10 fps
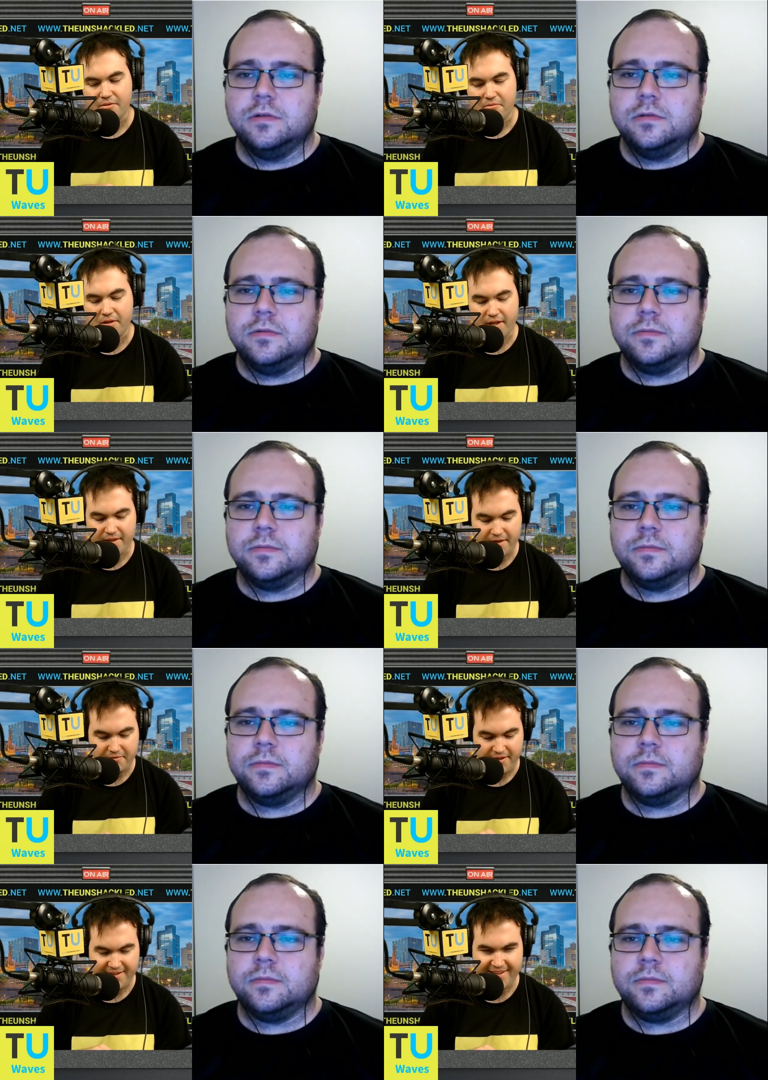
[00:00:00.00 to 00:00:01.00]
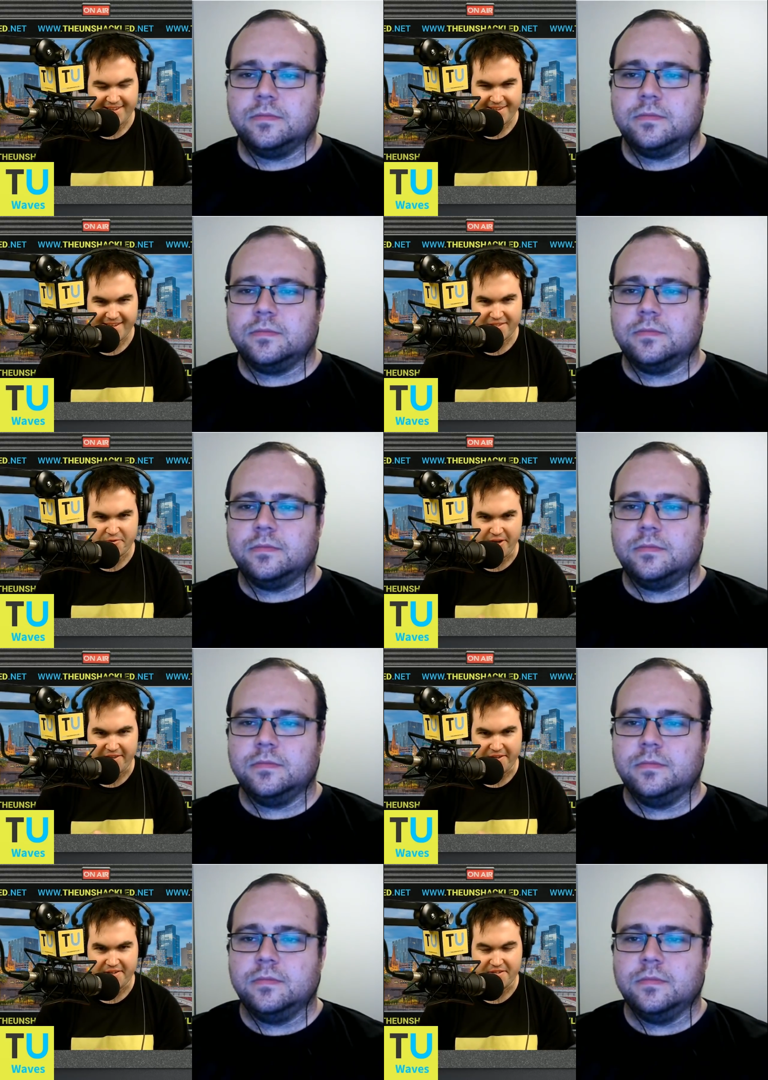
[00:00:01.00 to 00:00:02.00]
Speaker 1: Wow, that was, that, that's
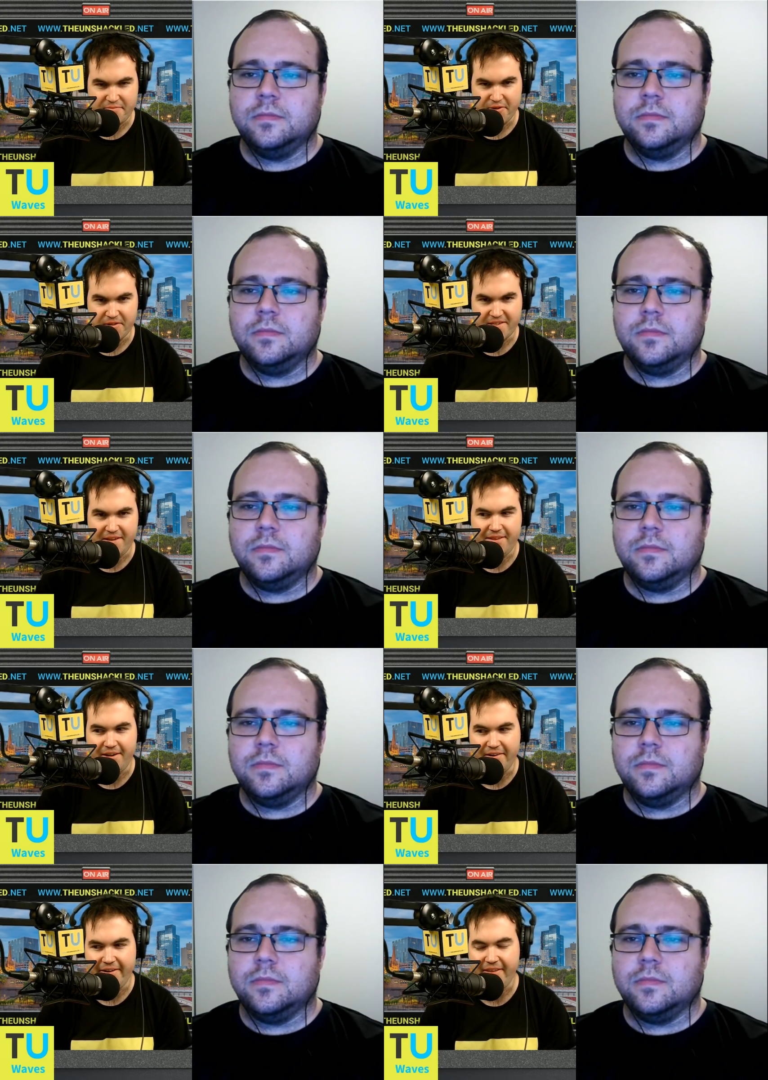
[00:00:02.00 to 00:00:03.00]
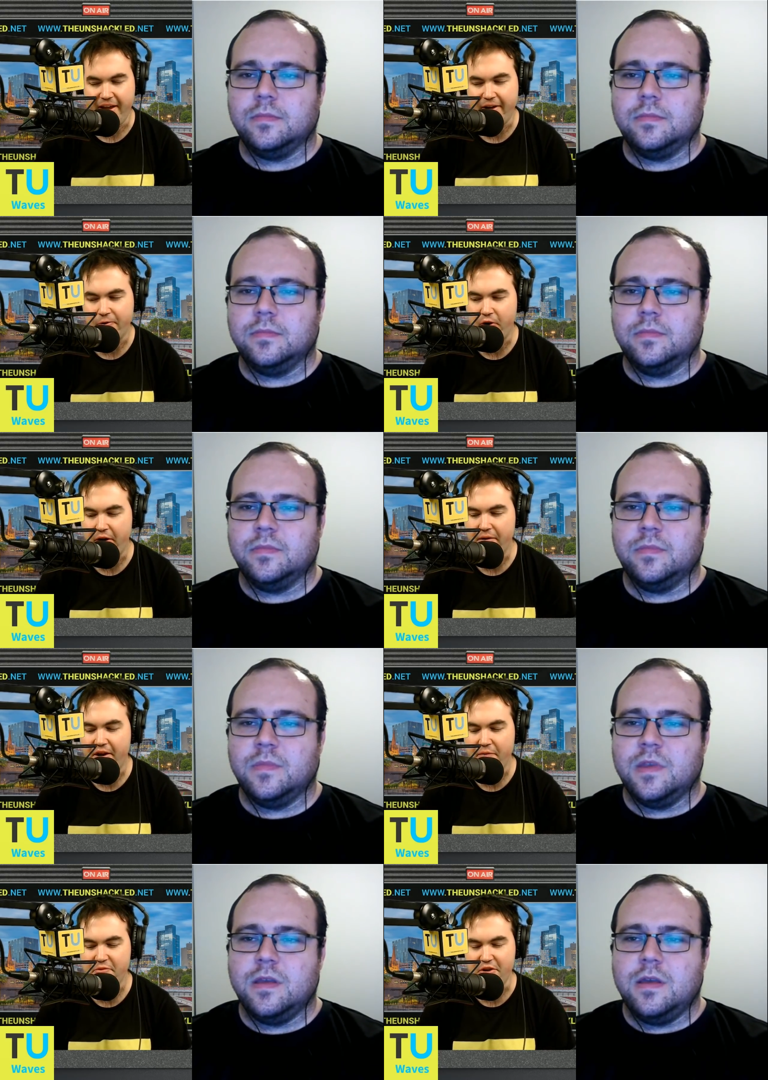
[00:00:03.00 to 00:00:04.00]
quite the conspiracy theory there. Uh,
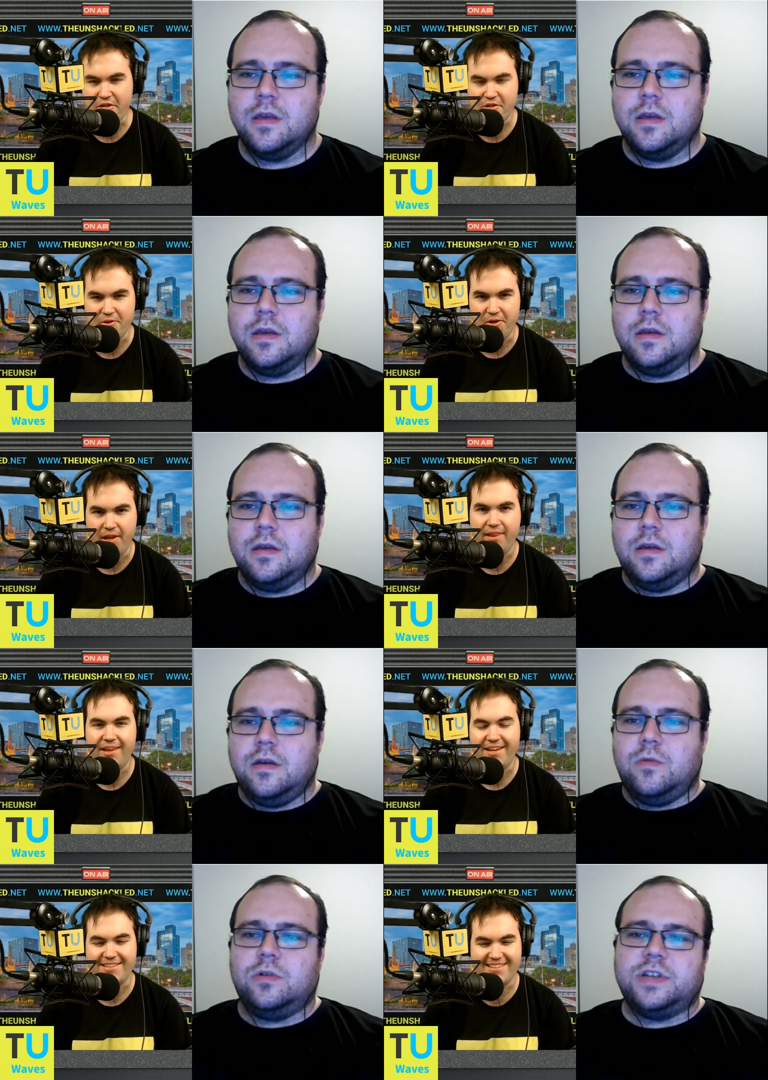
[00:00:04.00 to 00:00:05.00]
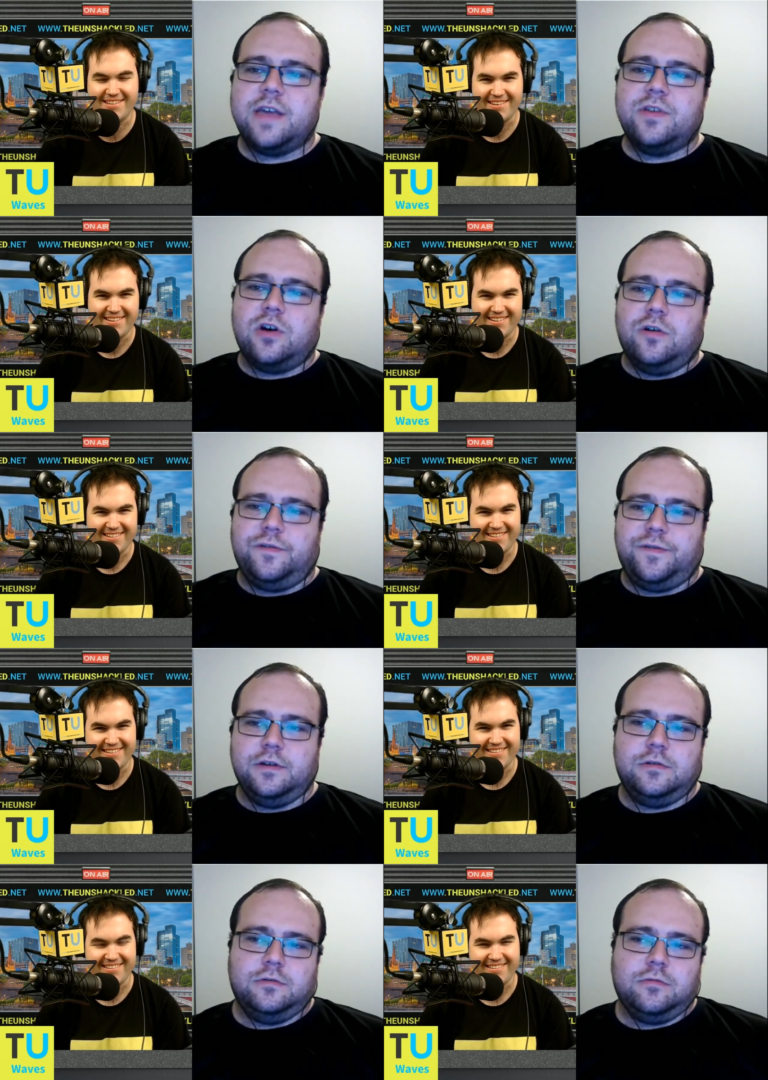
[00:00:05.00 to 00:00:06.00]
I'm not sure
Speaker 2: that... Well, David
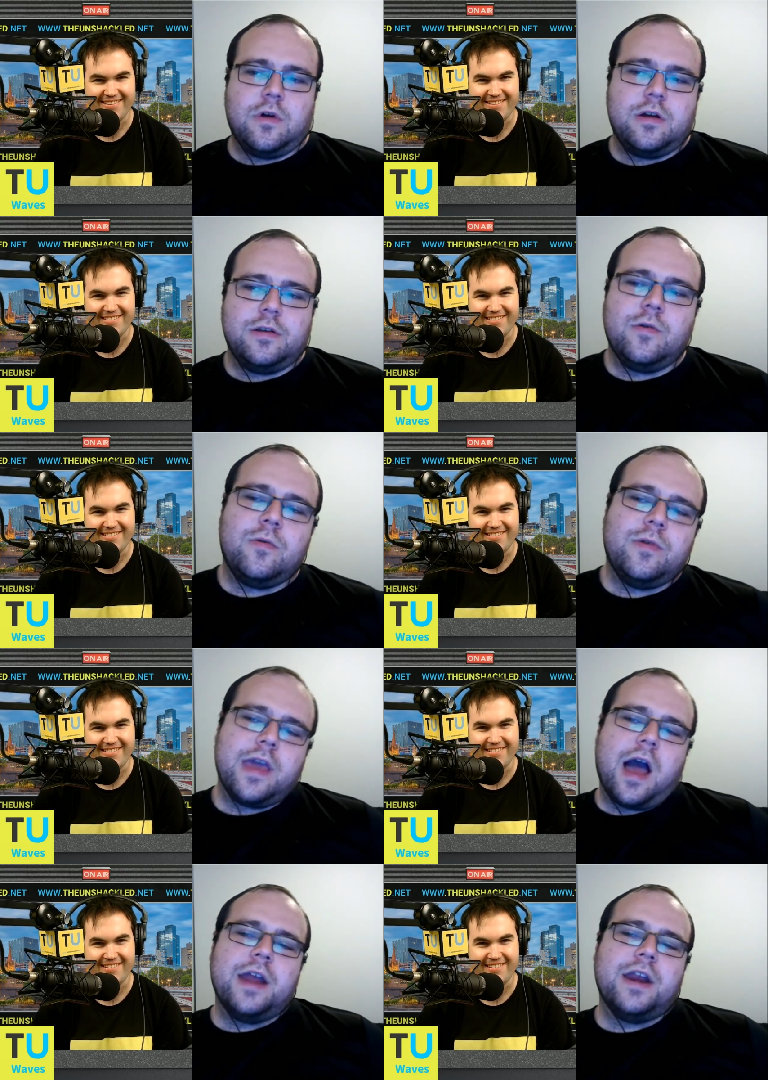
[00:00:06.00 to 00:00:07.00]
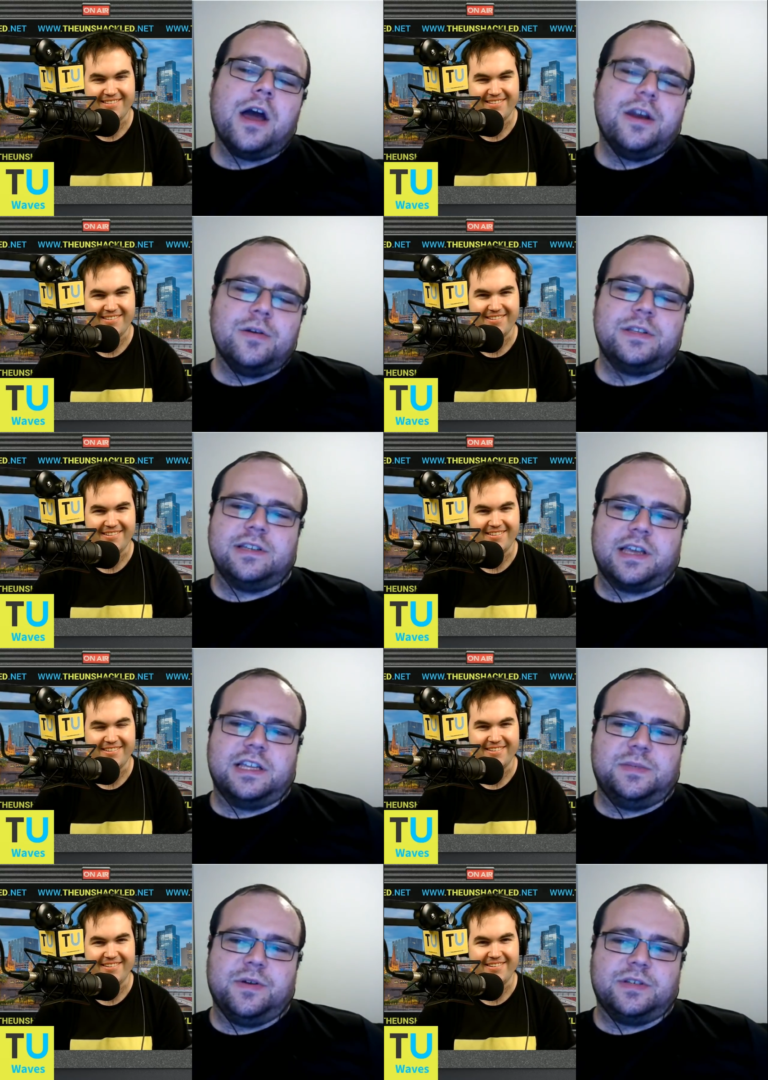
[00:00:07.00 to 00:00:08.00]
Oldfield... Well, yeah, I, I know it sounds like a
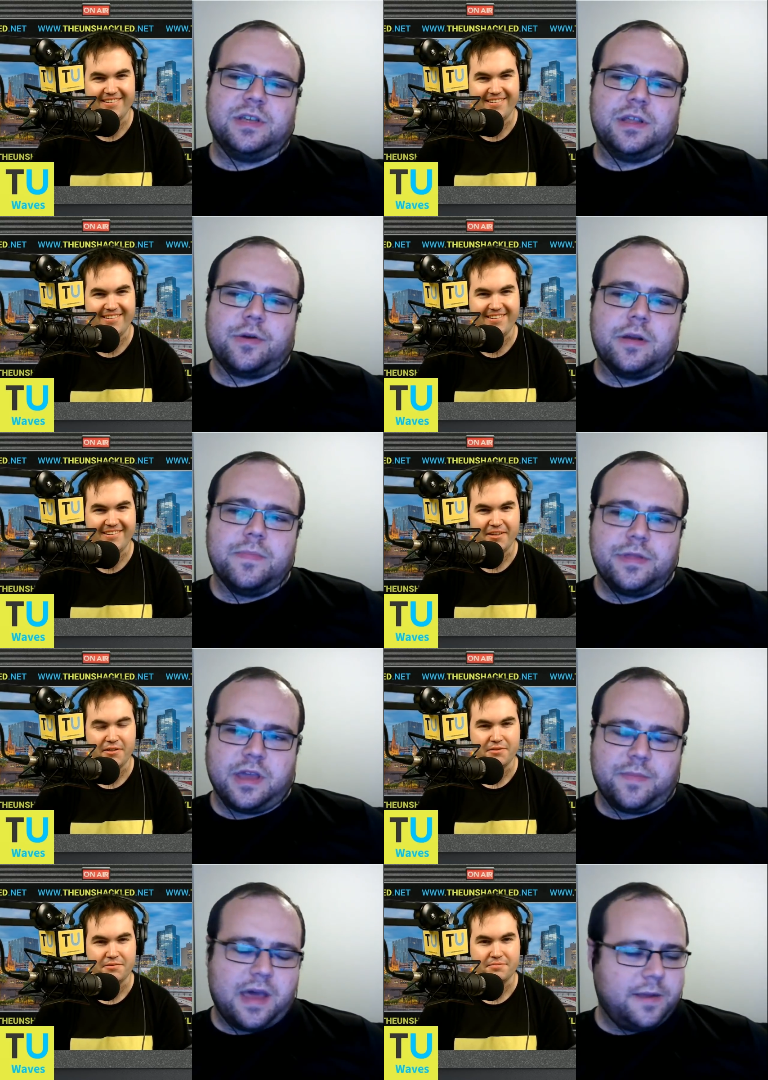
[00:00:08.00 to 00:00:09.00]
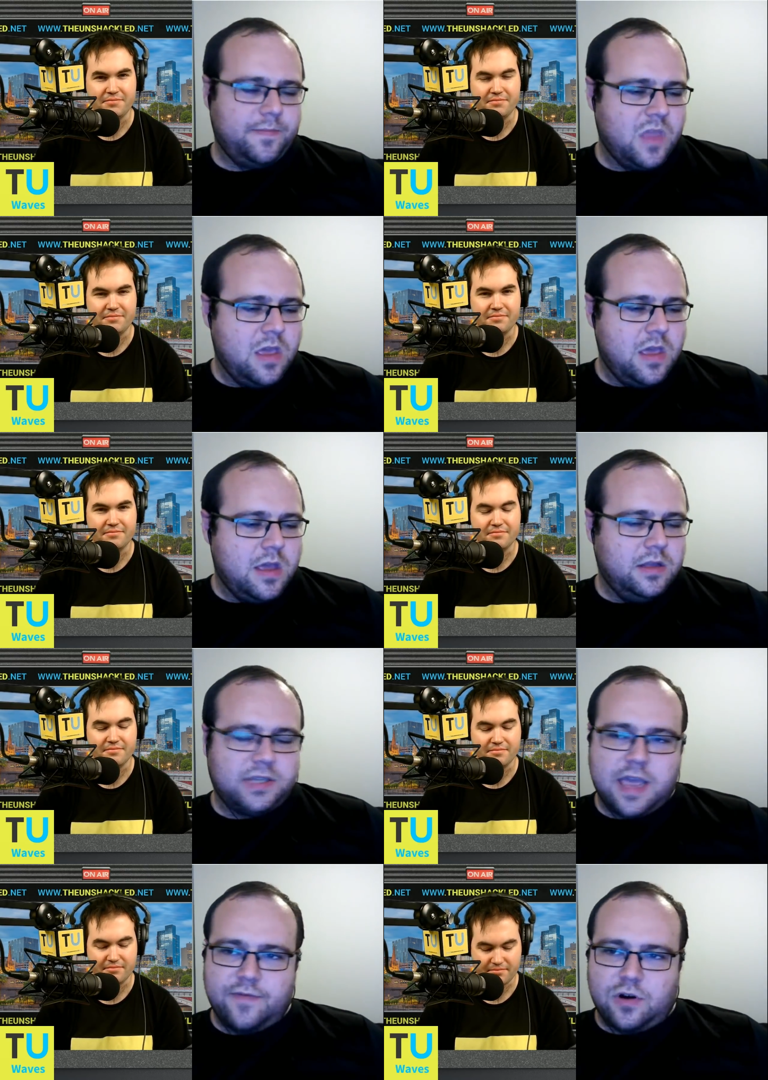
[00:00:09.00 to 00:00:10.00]
conspiracy theory, but think about it.
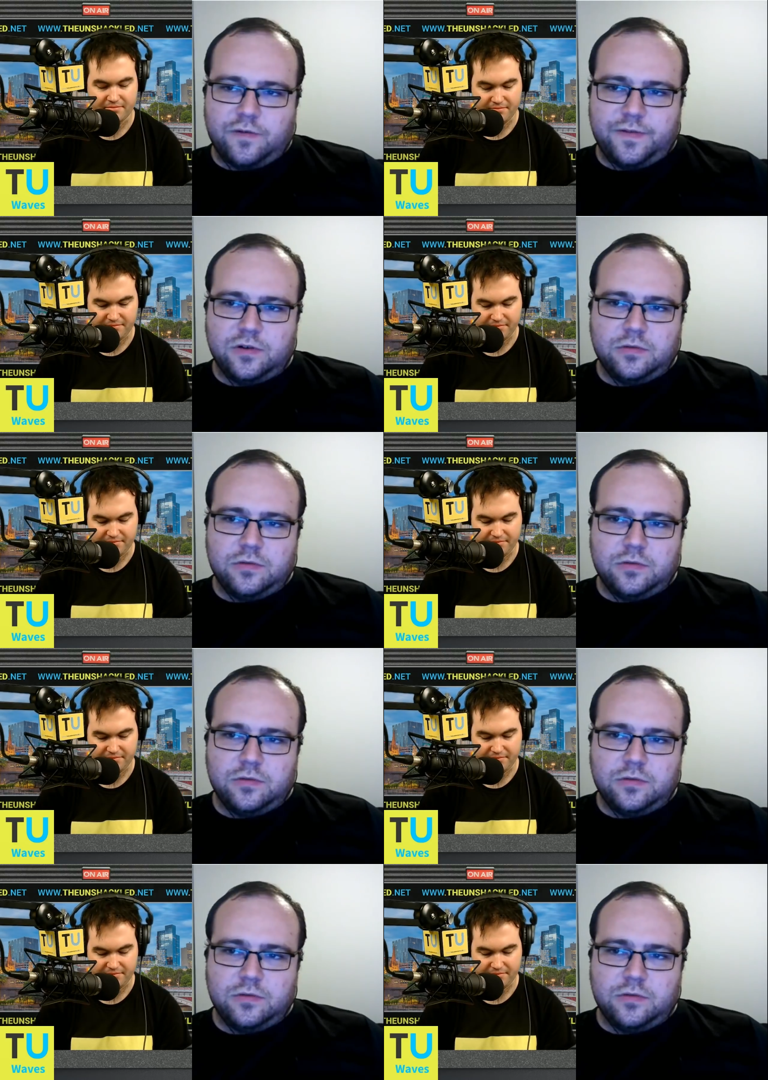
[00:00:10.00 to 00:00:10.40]
David Oldfield,